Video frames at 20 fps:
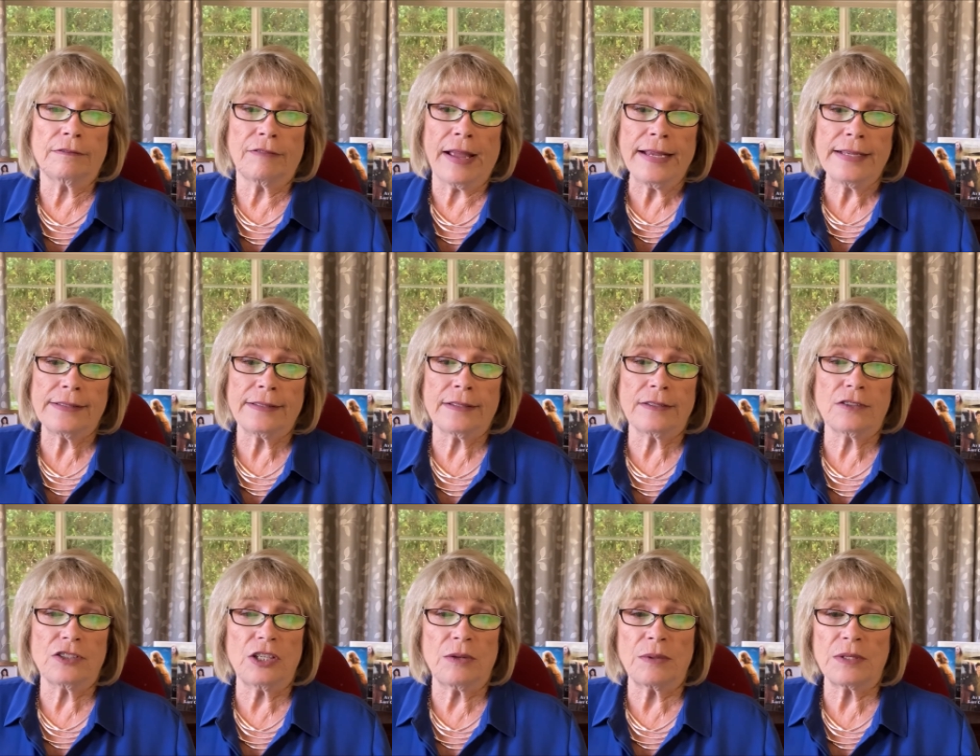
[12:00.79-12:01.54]
face
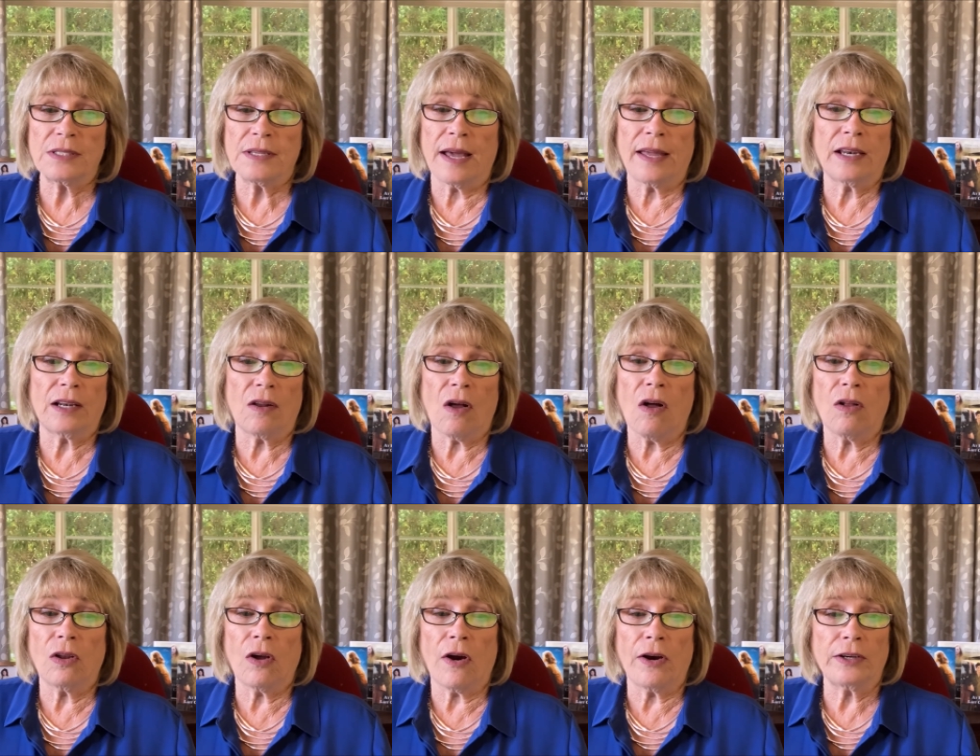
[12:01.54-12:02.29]
it, she was not at
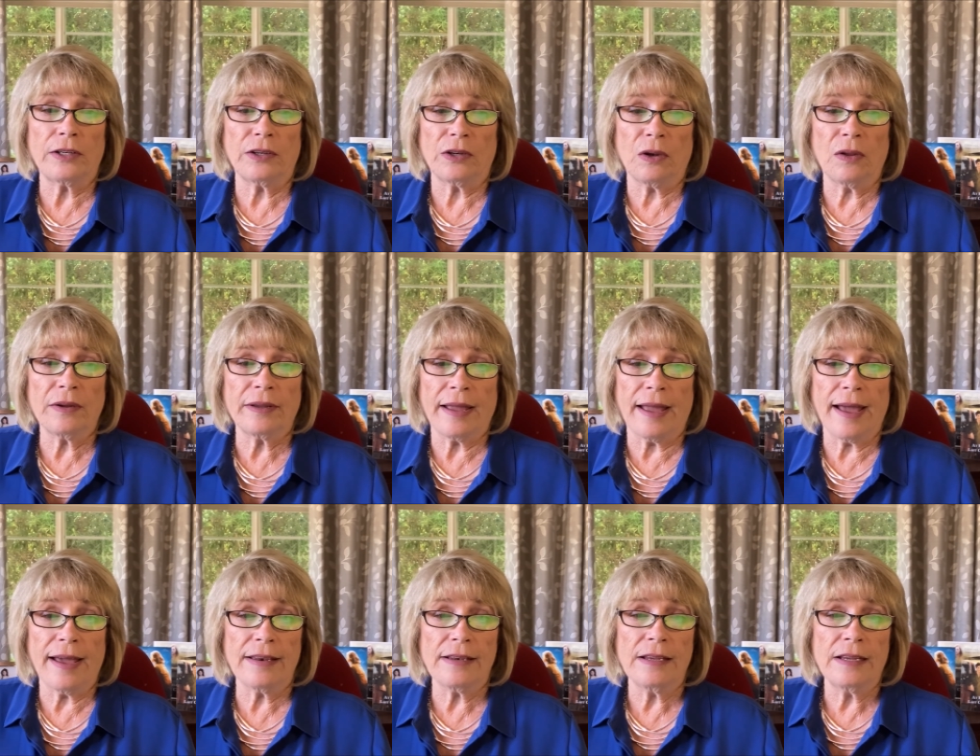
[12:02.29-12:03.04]
all hard to look
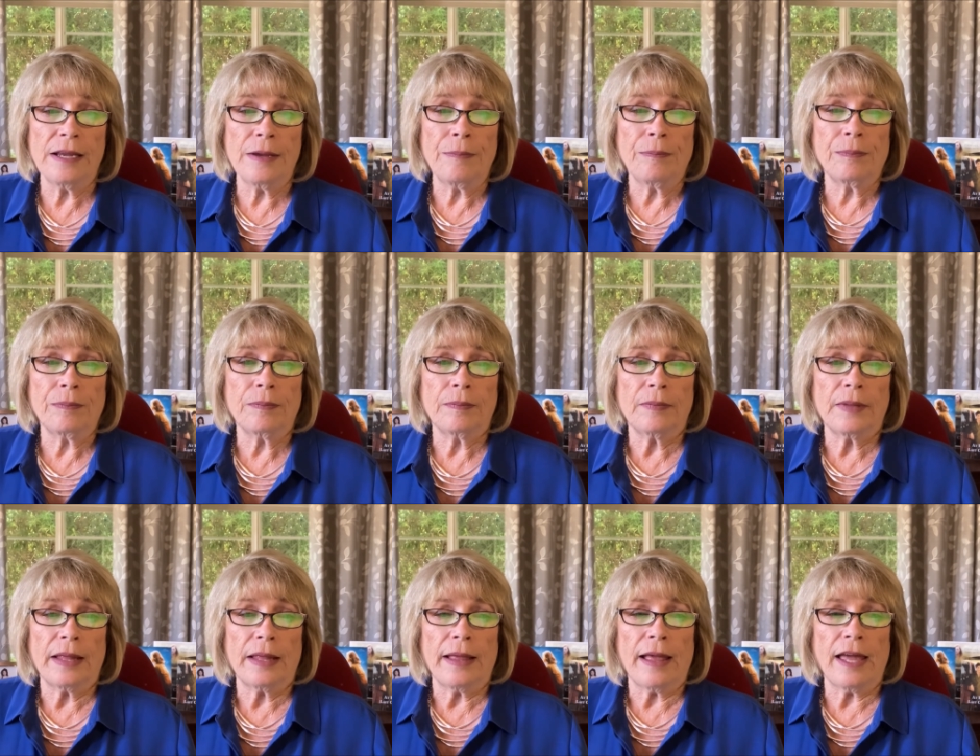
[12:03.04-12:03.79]
at.
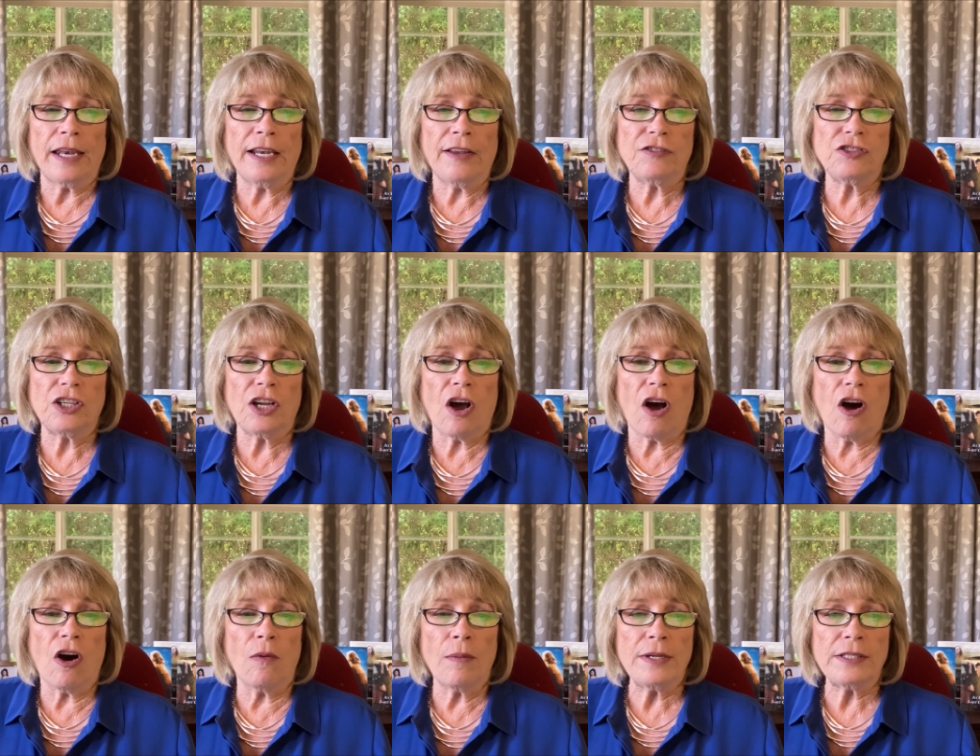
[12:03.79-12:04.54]
And if she
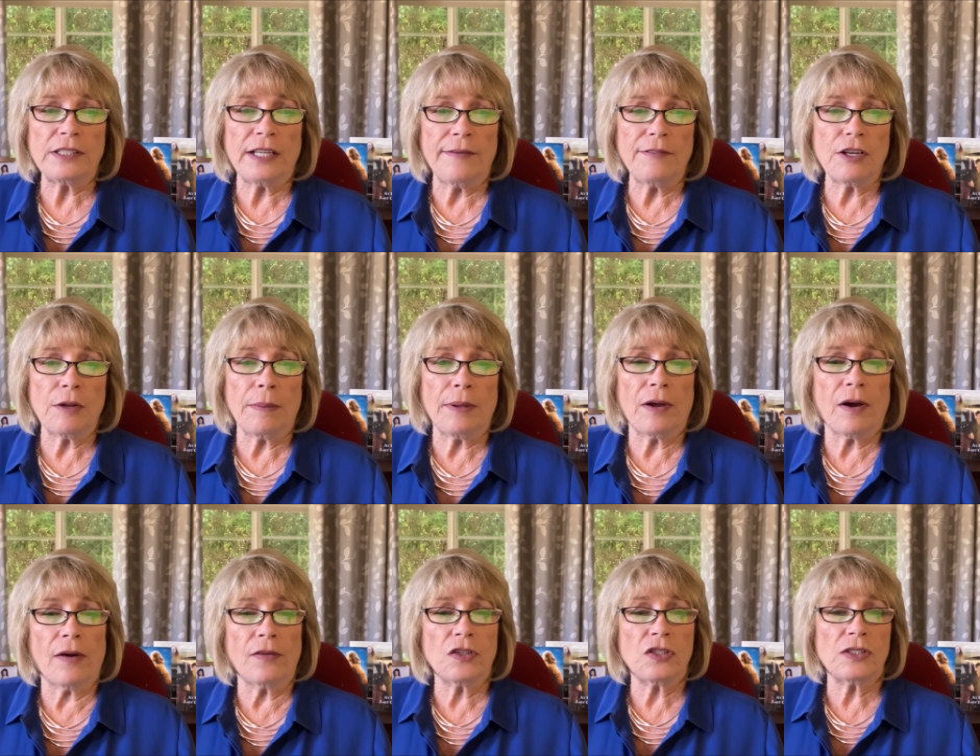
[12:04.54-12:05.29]
always seemed to be
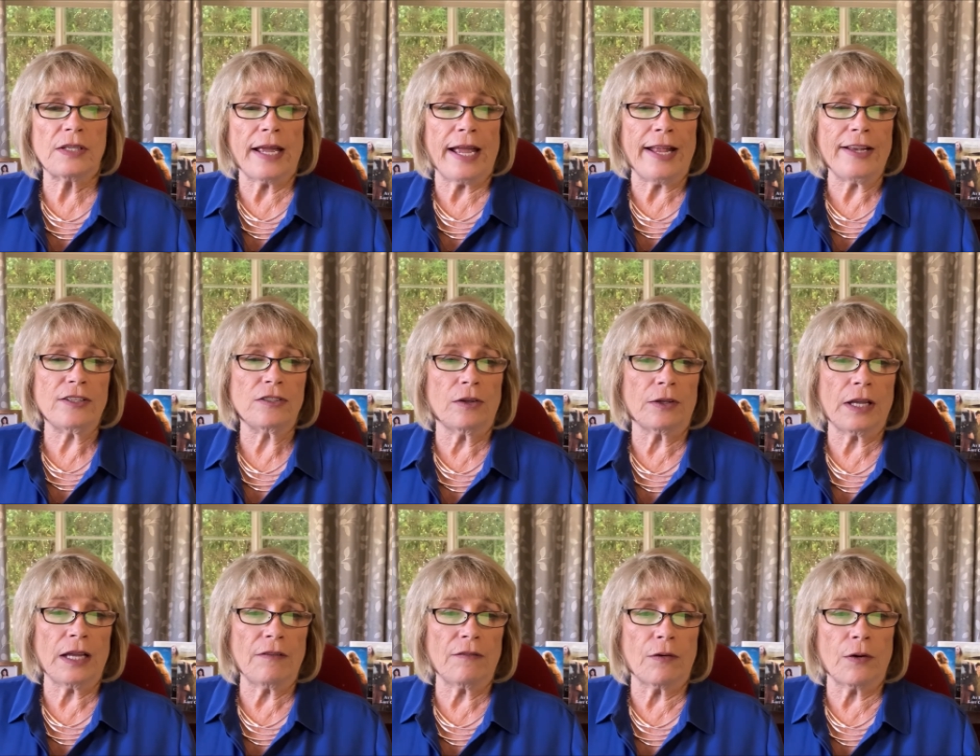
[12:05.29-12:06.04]
on stage
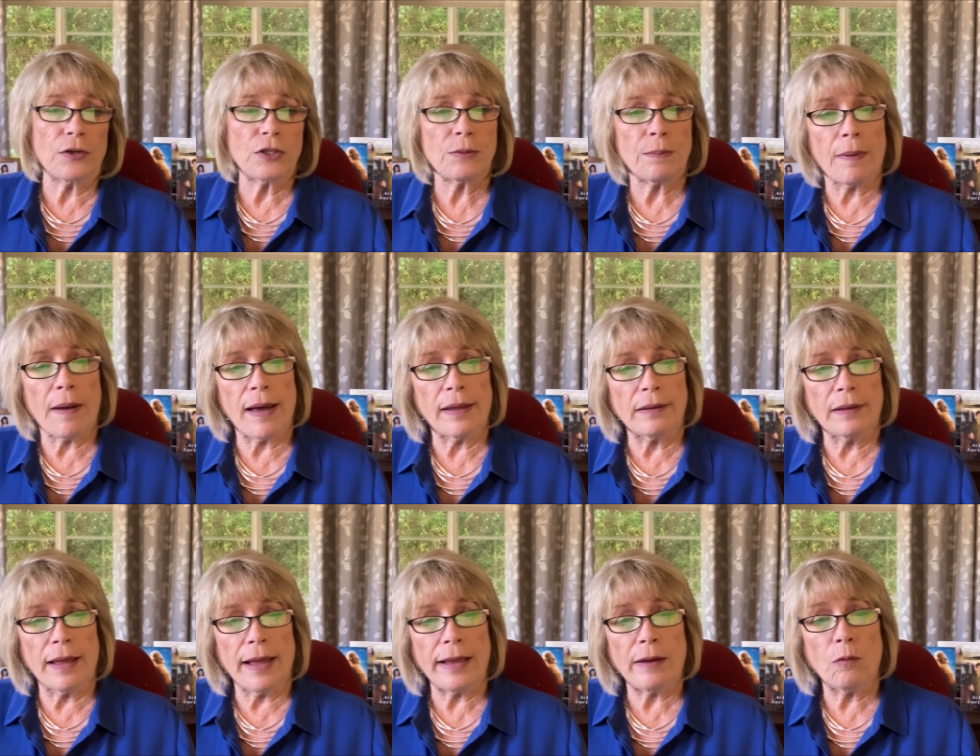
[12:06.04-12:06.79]
looking for a
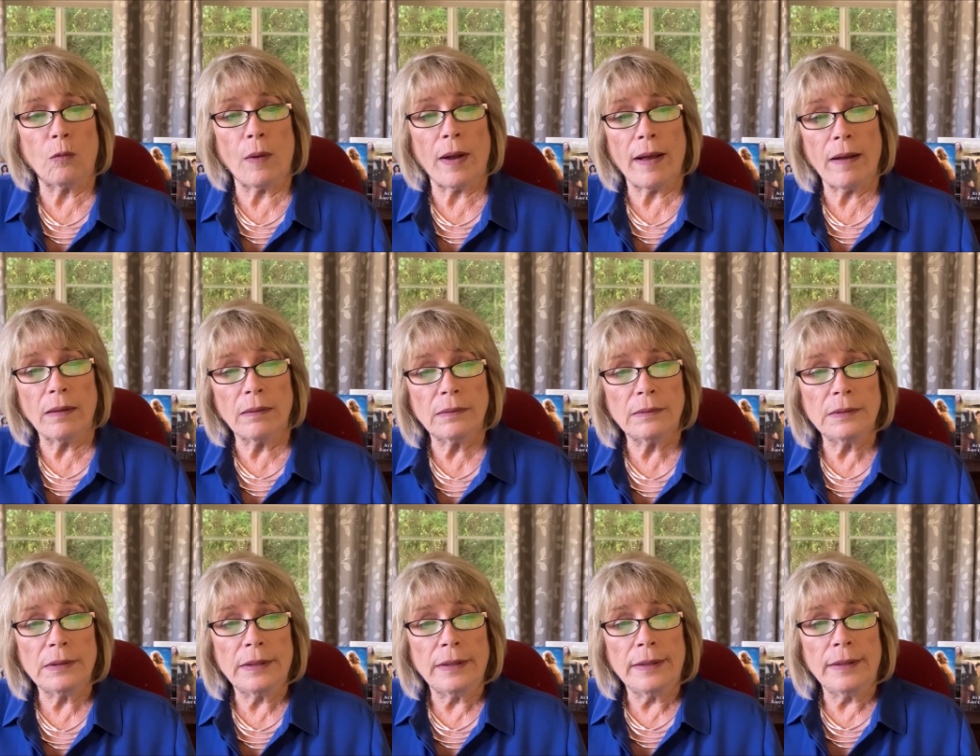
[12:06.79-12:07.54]
spotlight, well,
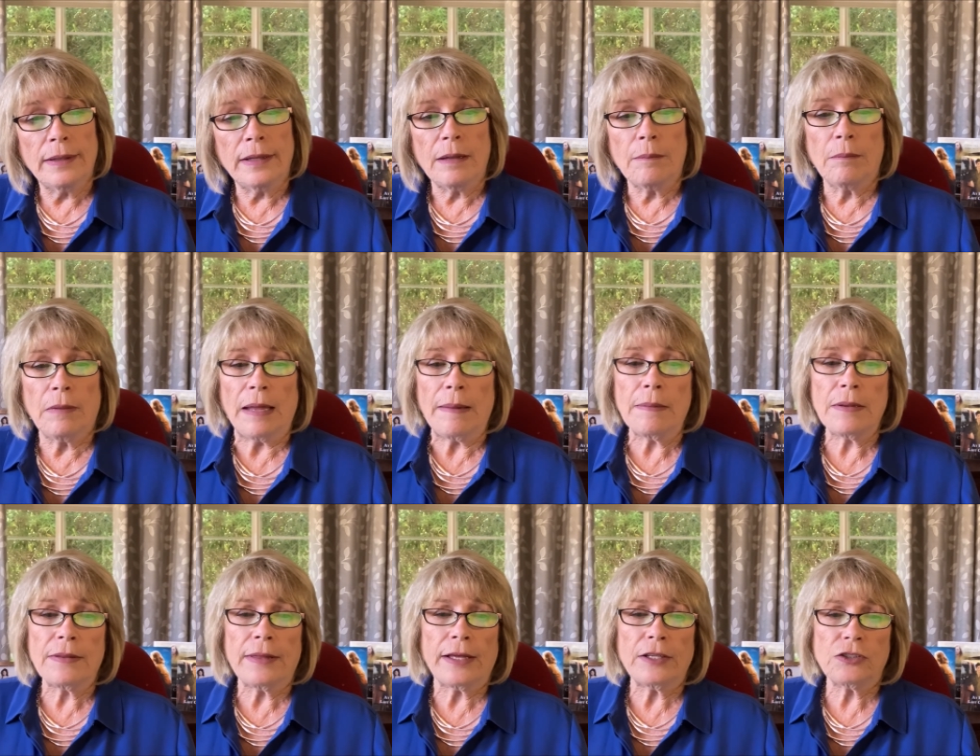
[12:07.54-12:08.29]

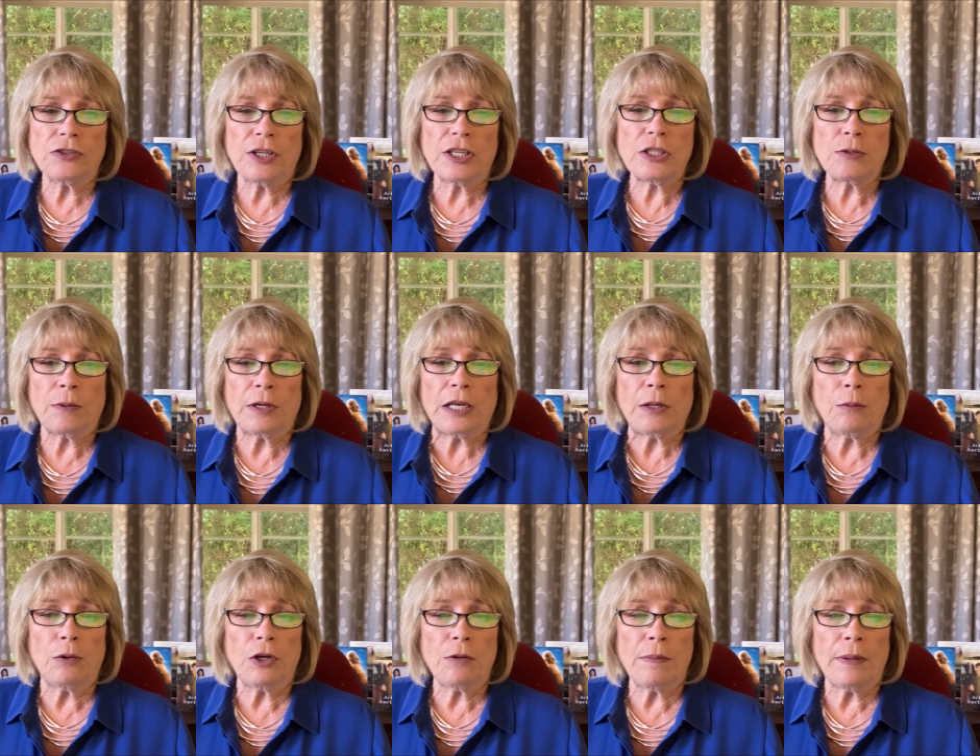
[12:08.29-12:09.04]
maybe that's just what a
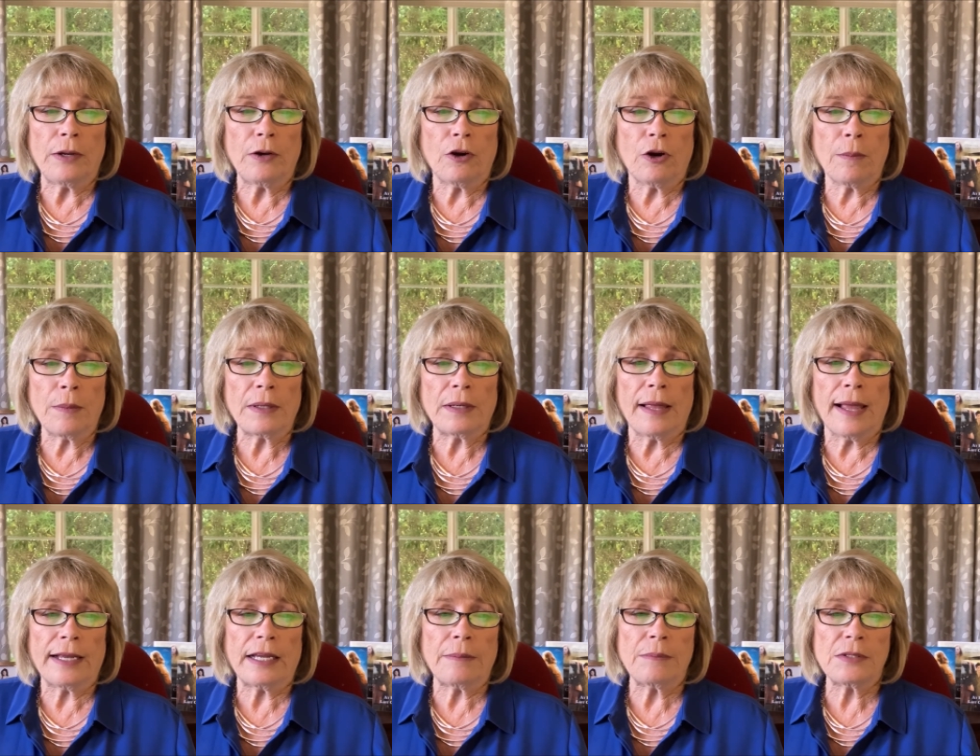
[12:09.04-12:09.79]
would-be hermit
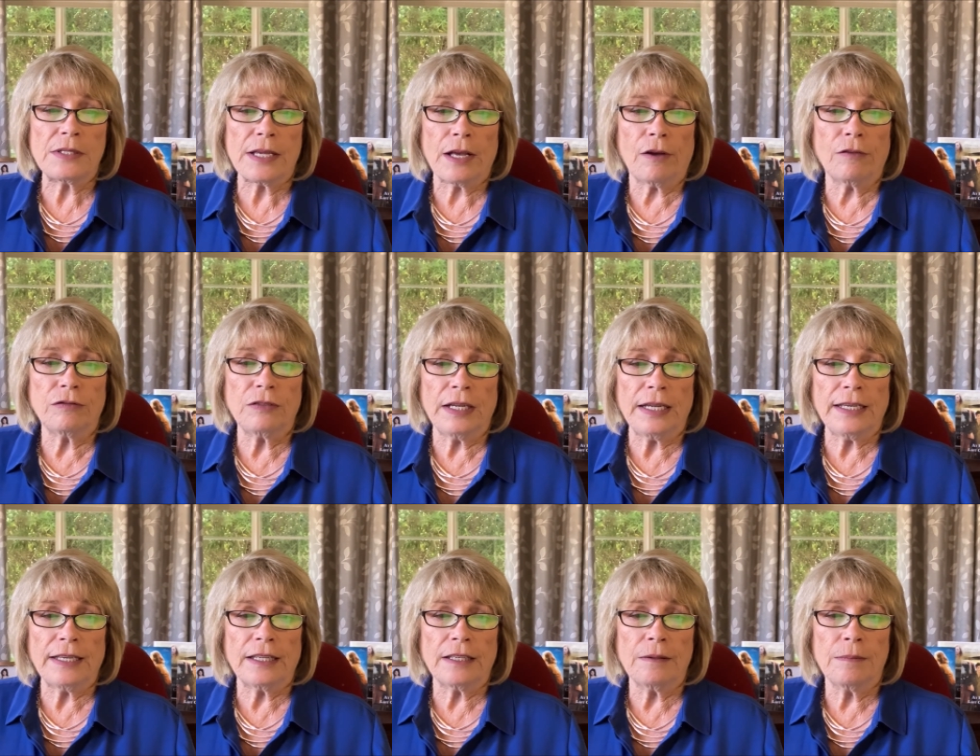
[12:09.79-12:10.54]
like himself
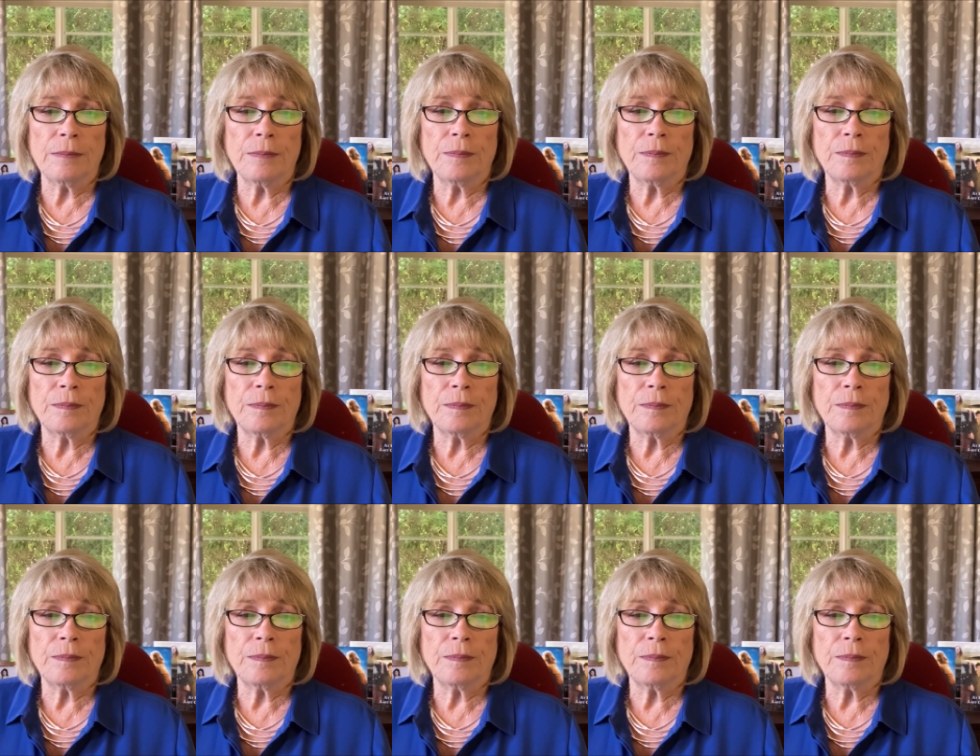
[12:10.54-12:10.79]
needed.